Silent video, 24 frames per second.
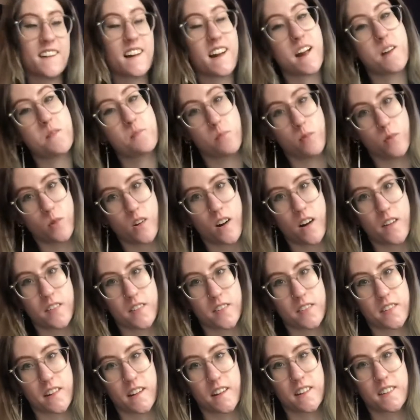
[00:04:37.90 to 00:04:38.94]
I bought other
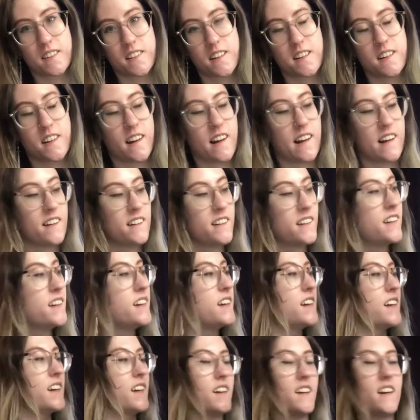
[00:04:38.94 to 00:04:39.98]
things, didn't I?
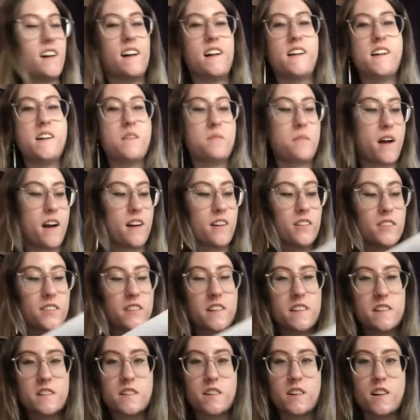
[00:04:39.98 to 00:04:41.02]
Um, I got
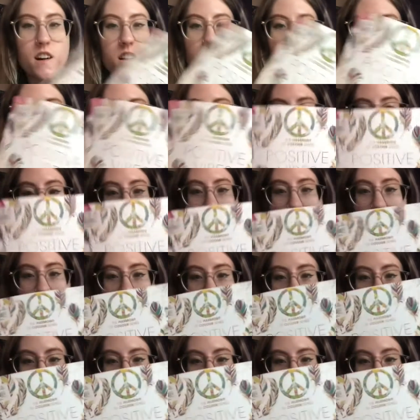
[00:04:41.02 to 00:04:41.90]
this new coloring book